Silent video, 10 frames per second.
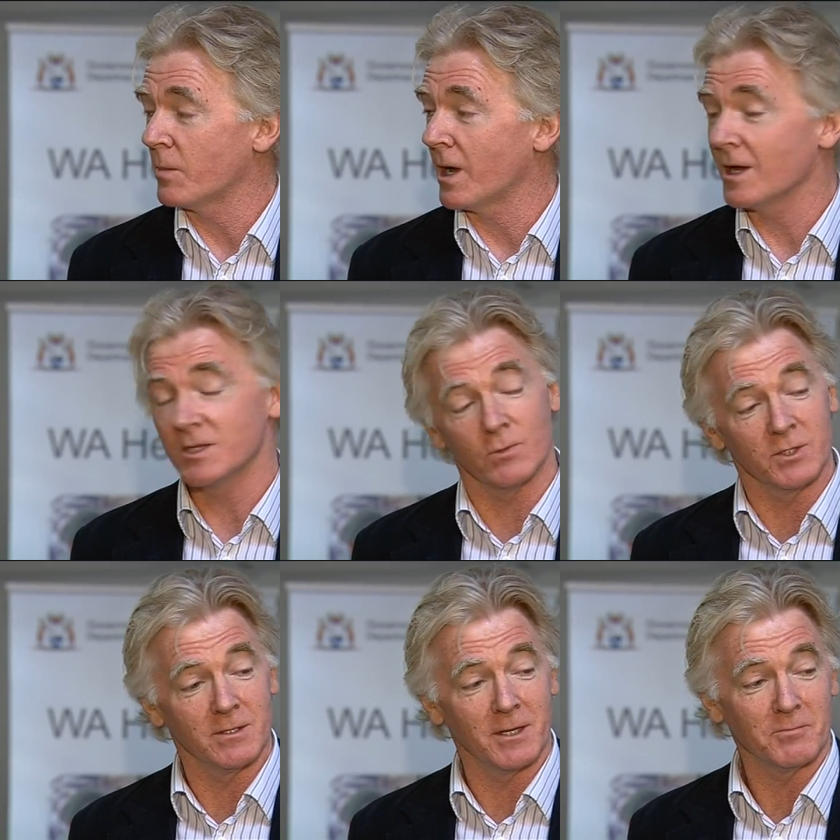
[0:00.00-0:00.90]
In the past, it
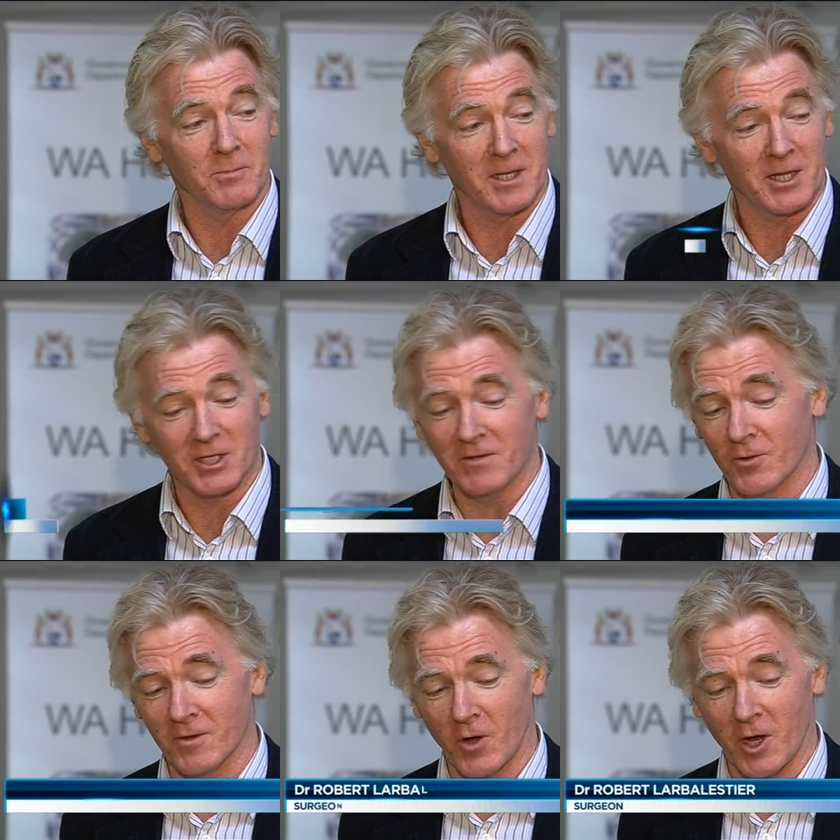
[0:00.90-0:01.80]
was in an esky
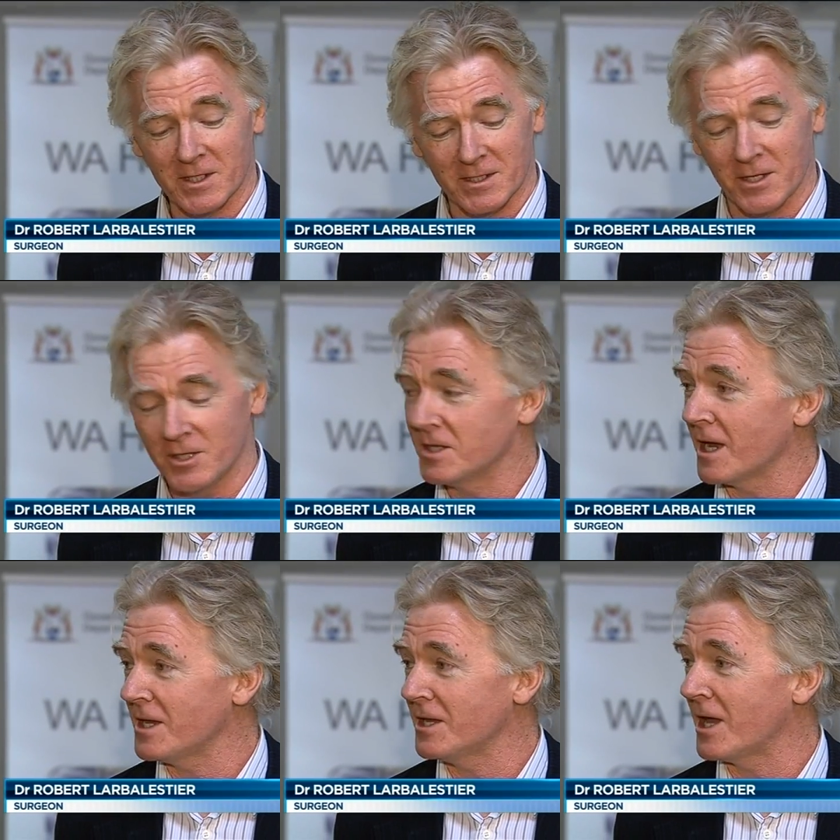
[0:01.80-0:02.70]
full of ice, so you're
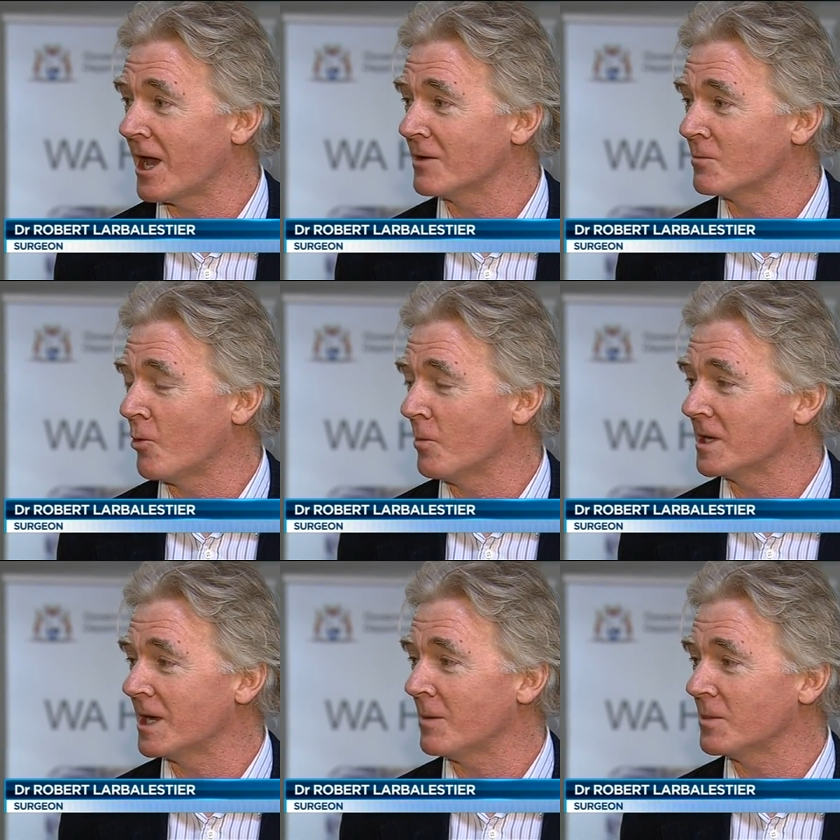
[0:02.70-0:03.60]
taking it out,
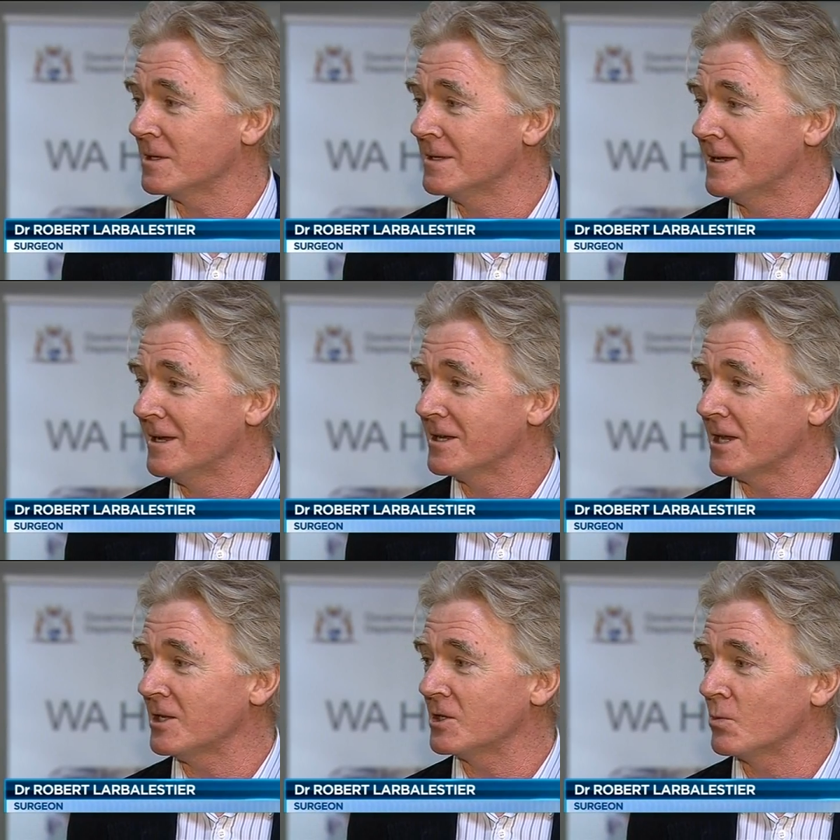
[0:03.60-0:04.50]
warming it up and
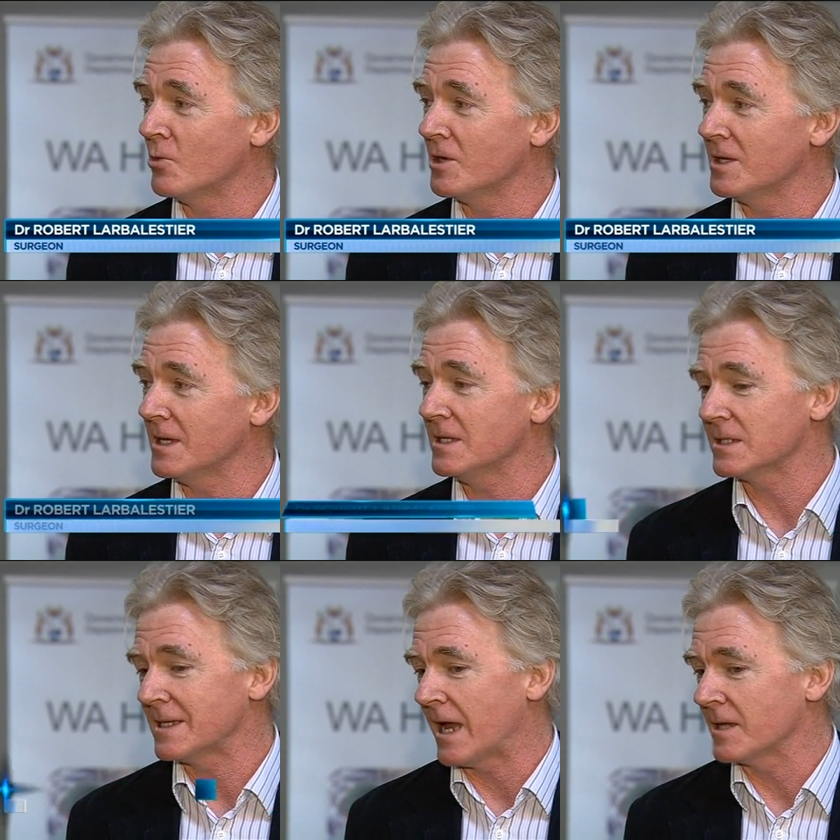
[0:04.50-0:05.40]
getting it to work again.
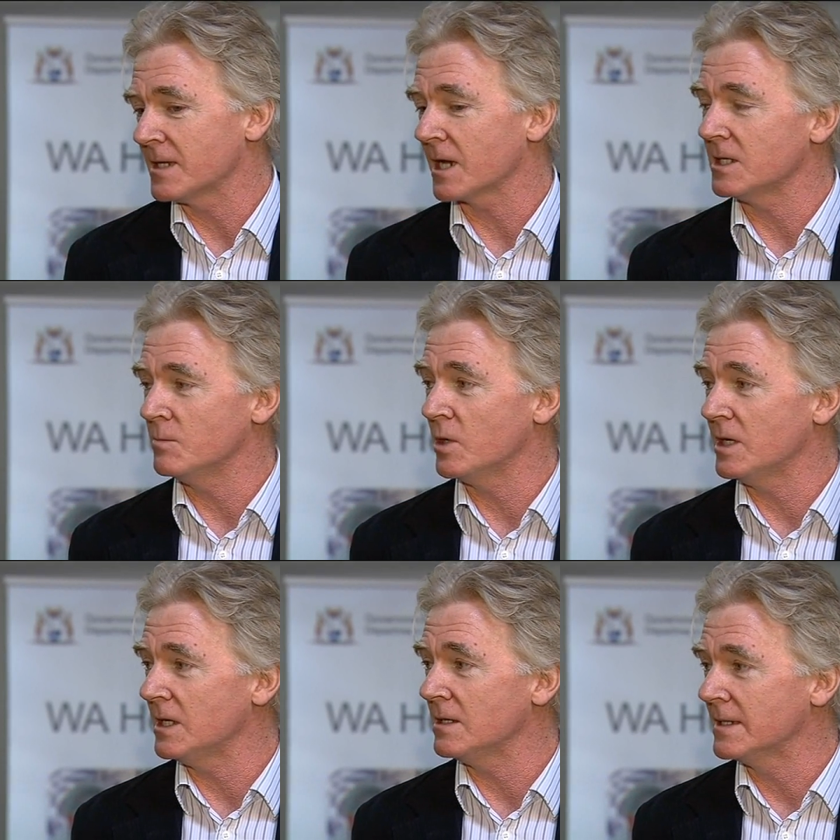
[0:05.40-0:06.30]
So now it's actually
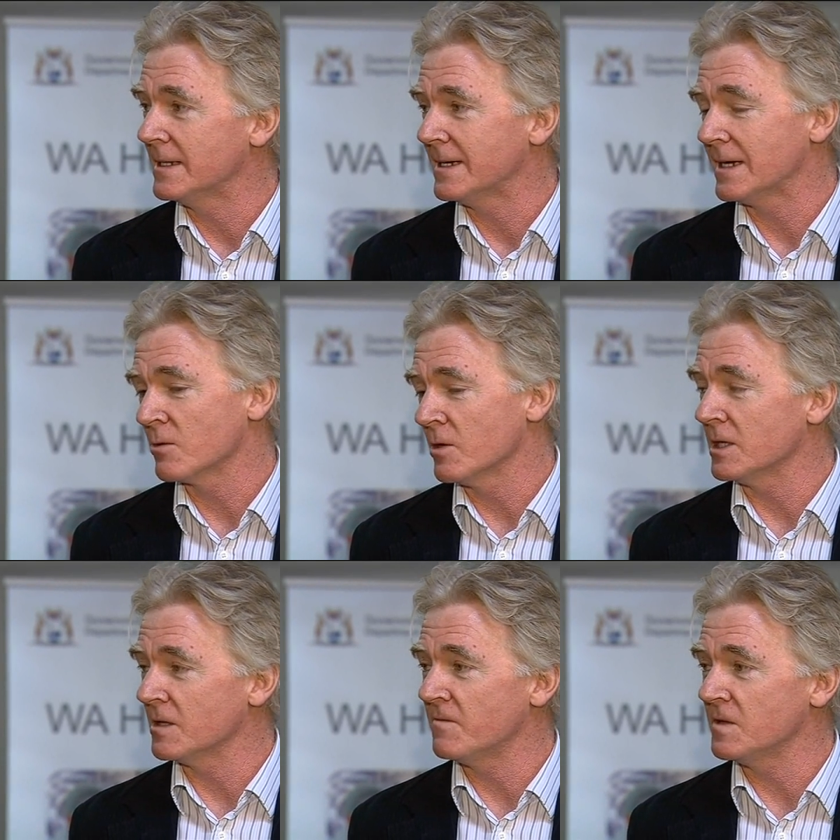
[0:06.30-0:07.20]
beating
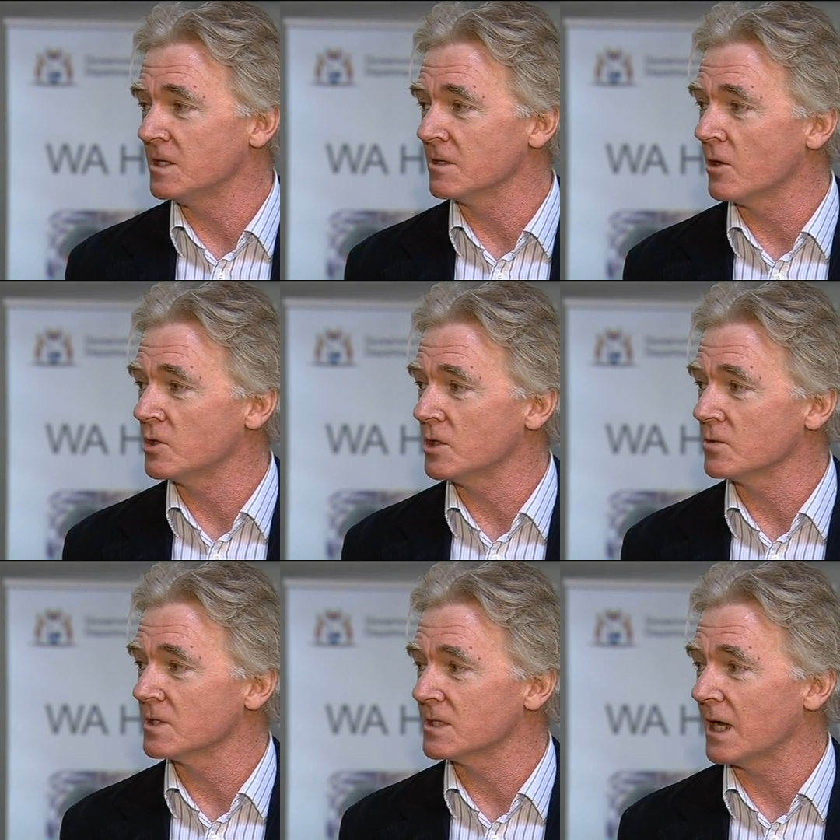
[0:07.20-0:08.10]
really in a
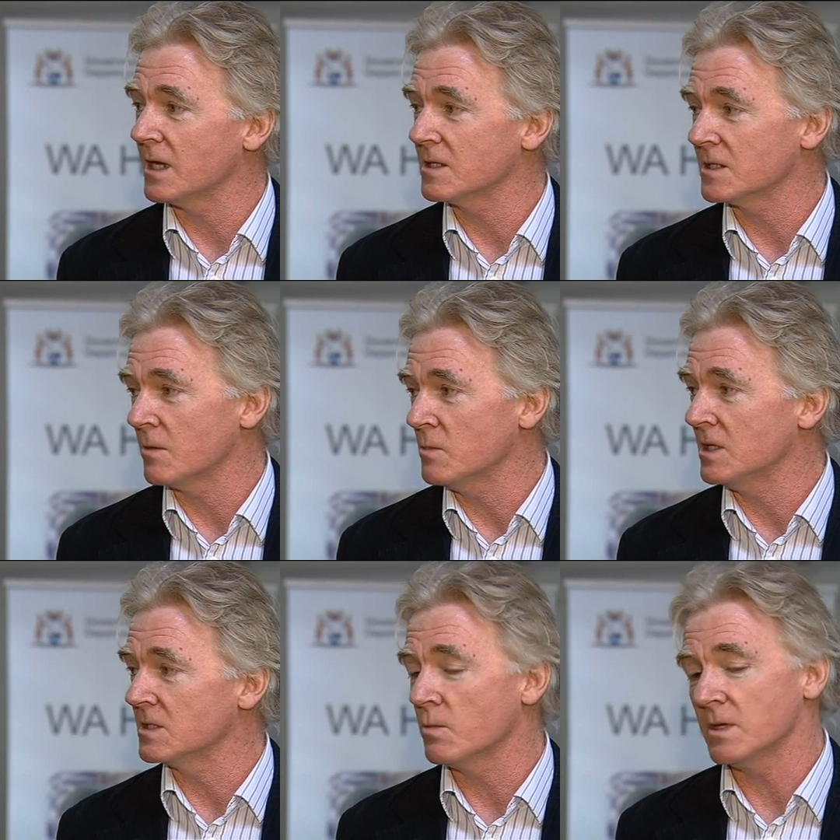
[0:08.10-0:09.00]
physiological state. So it
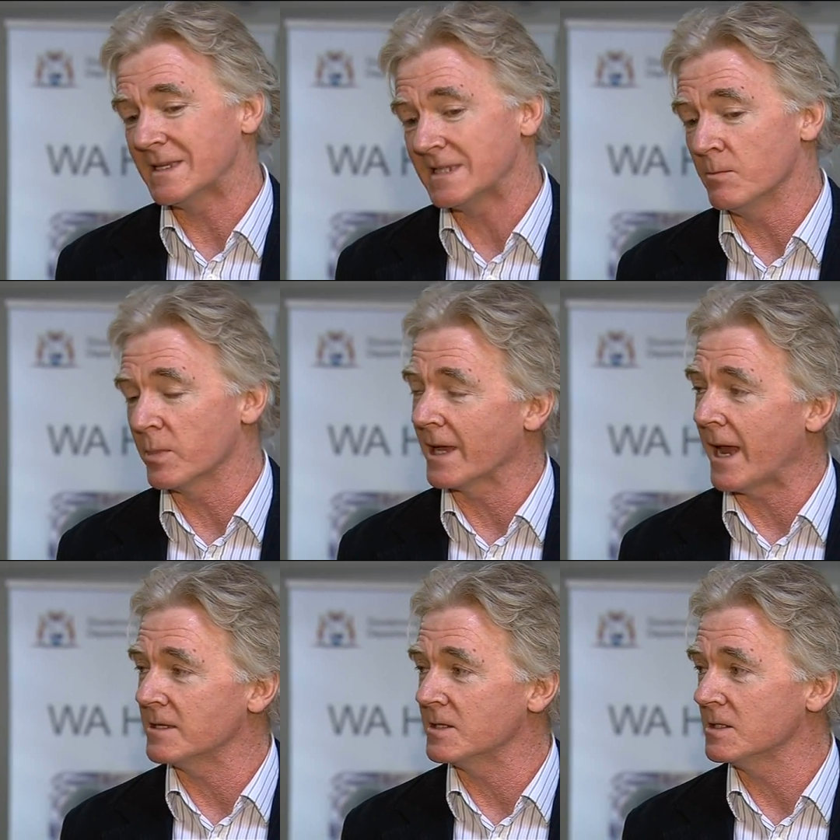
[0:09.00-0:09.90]
means that when it's
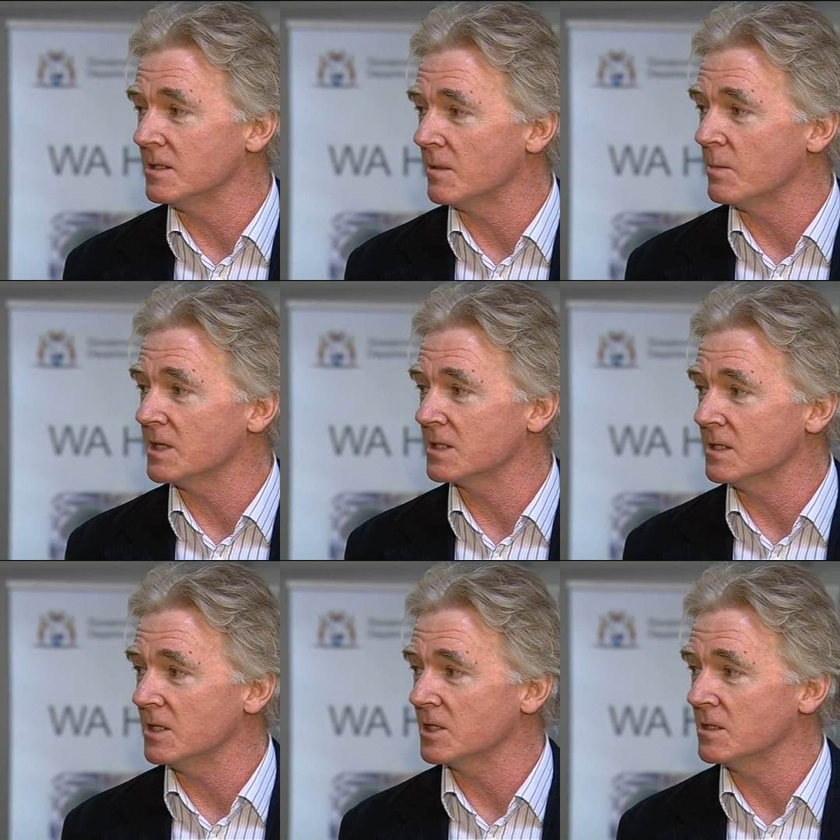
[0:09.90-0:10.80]
implanted, it's in the best
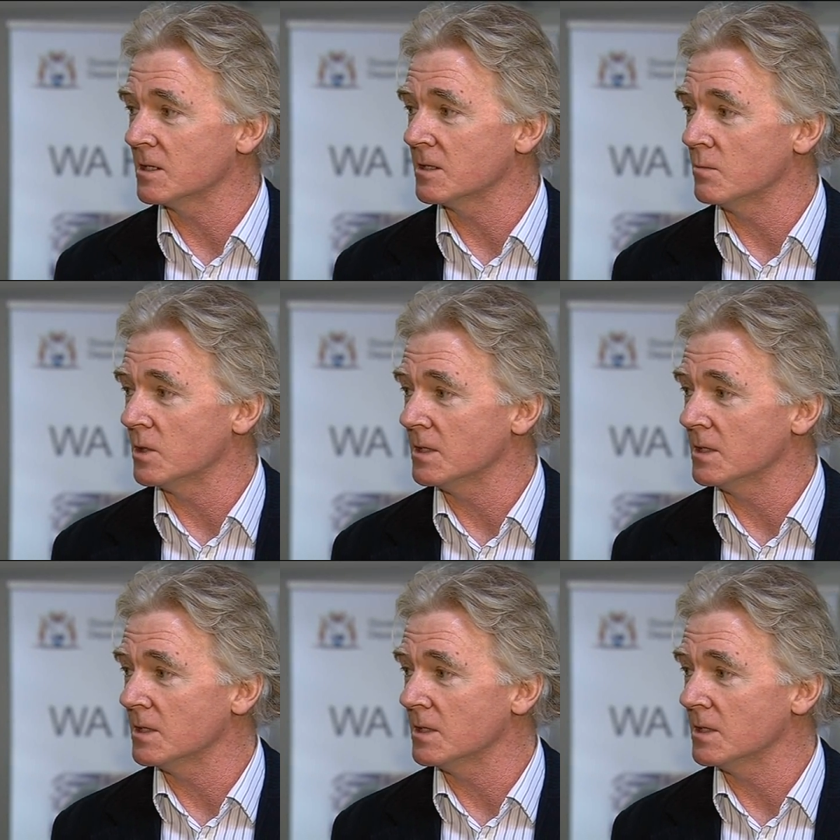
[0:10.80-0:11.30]
condition it can